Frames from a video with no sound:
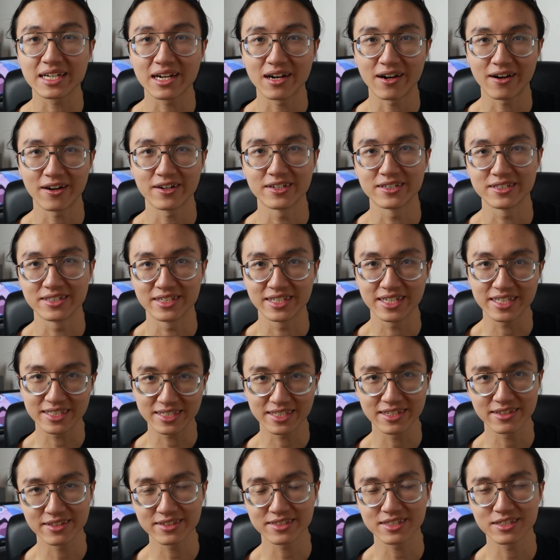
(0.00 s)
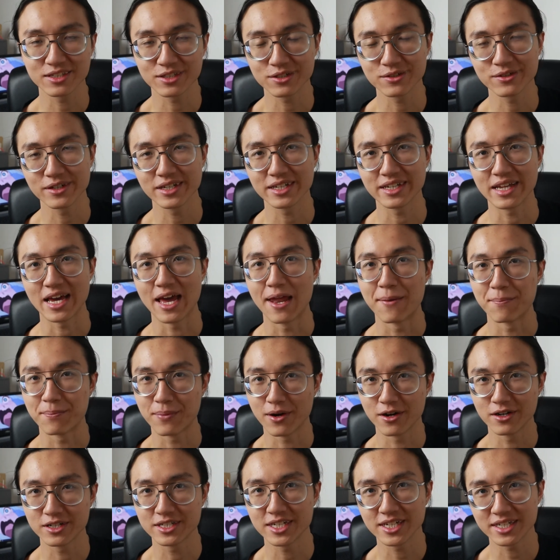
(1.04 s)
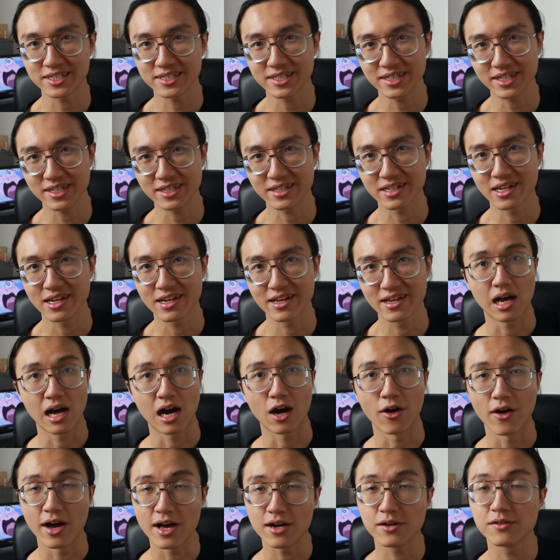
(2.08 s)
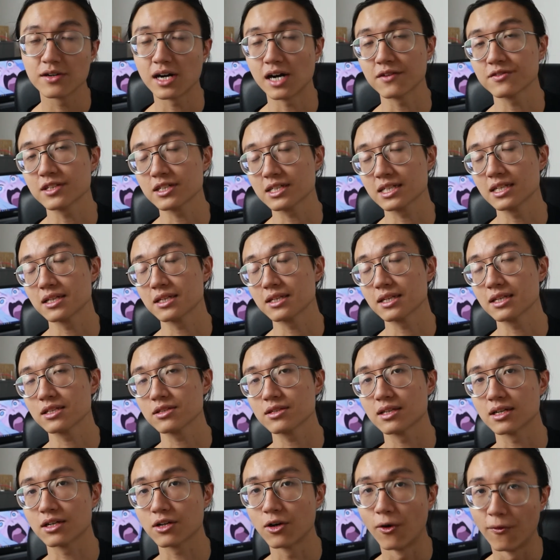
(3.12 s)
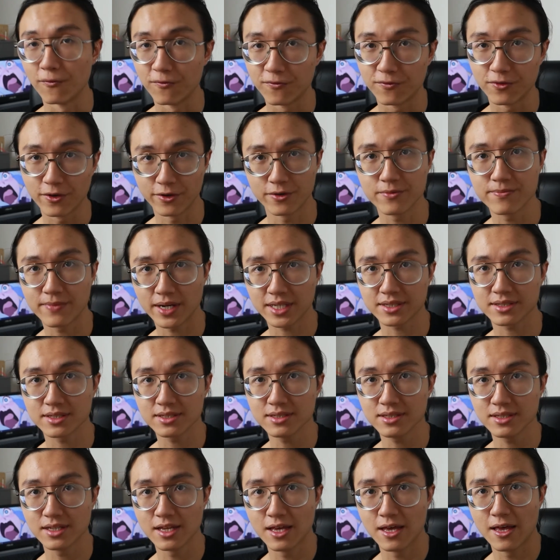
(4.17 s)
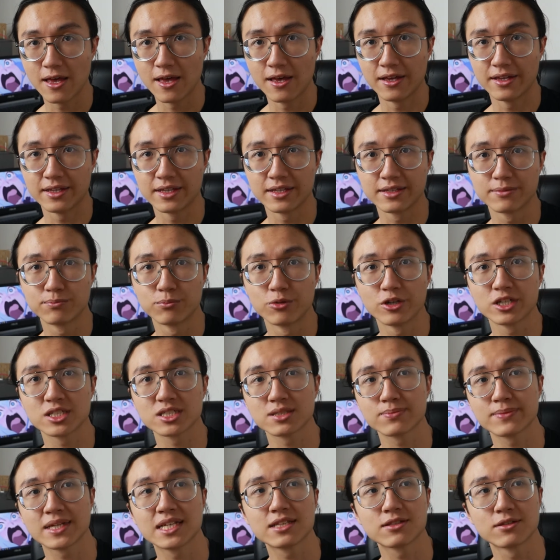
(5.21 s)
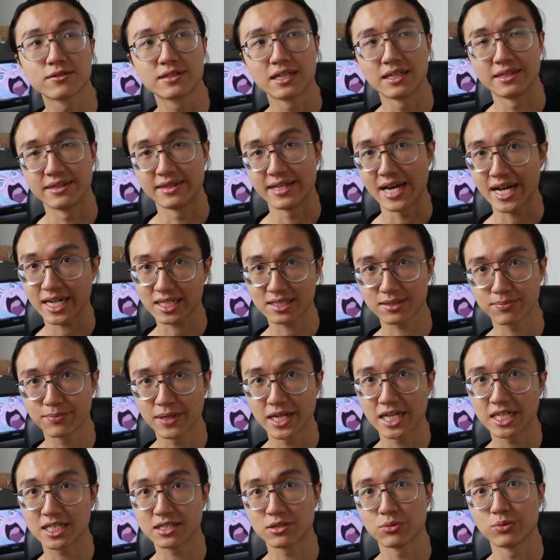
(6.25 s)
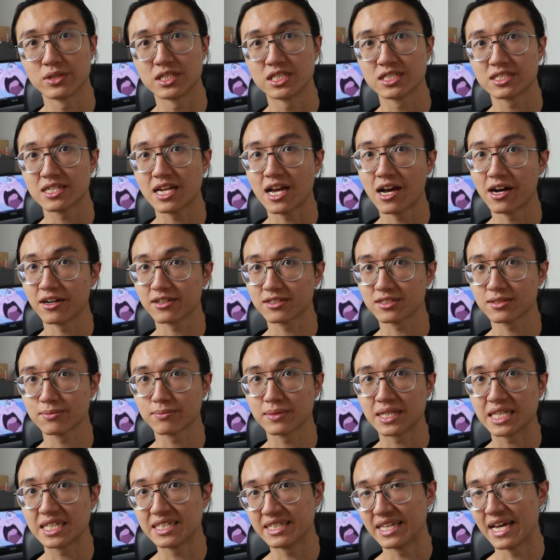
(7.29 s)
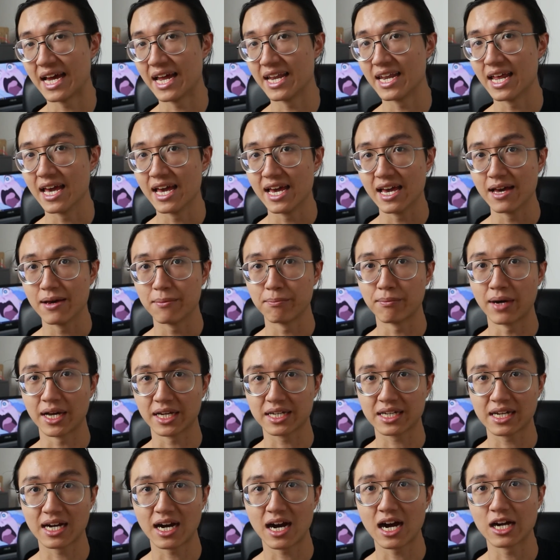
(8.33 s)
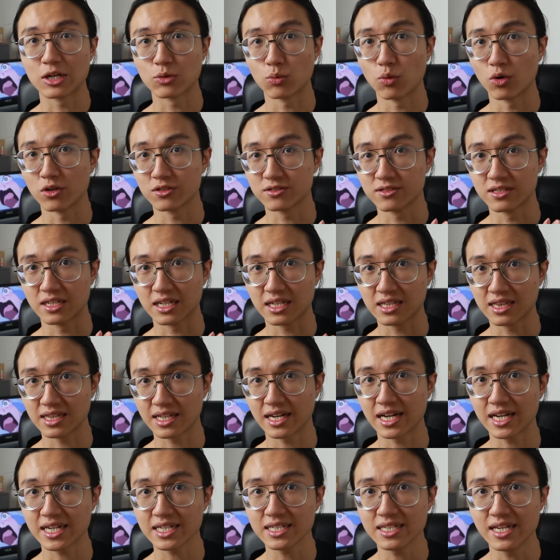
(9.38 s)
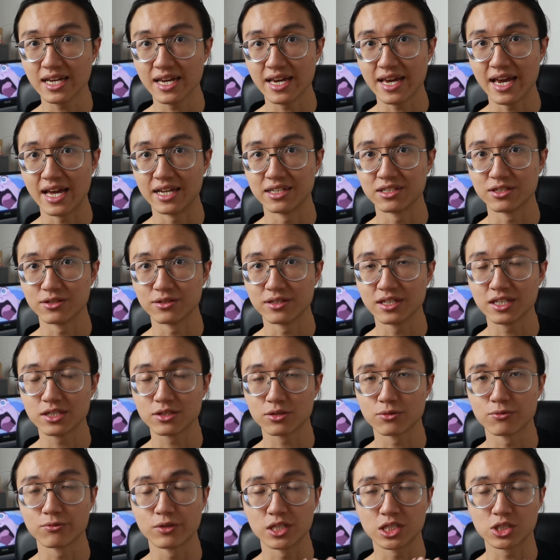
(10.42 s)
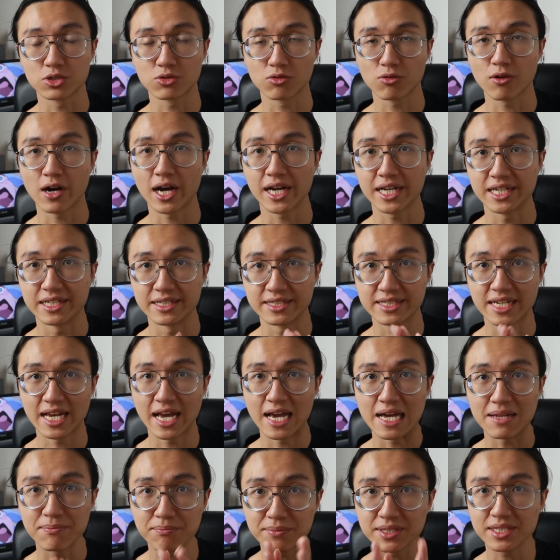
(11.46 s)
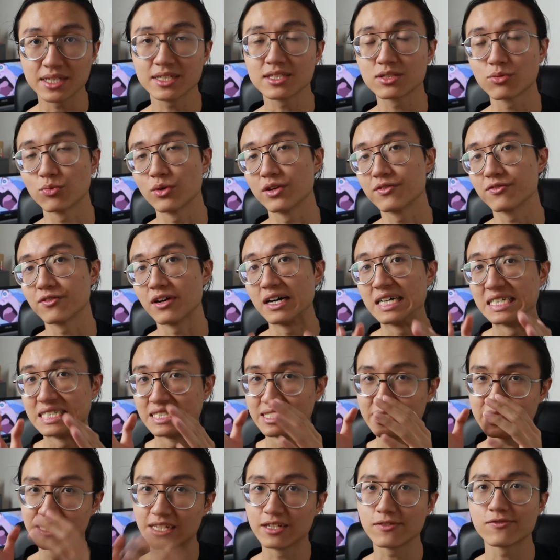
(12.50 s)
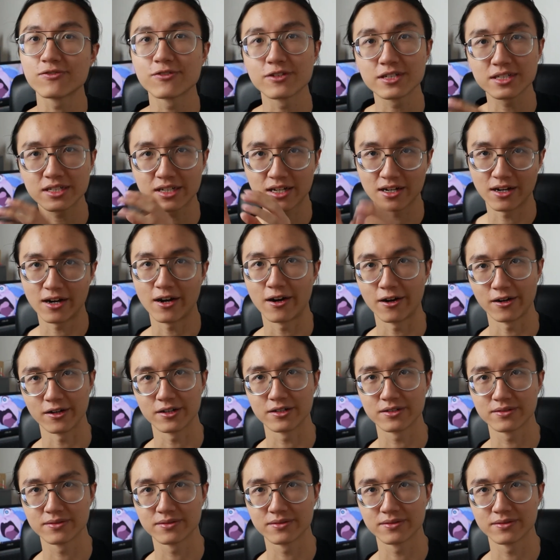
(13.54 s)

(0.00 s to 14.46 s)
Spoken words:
card details into it and purchase it. However, after clicking the confirm button, it brings me to the next page which tells me that my card was declined and you need to retry in 10 minutes with a different card.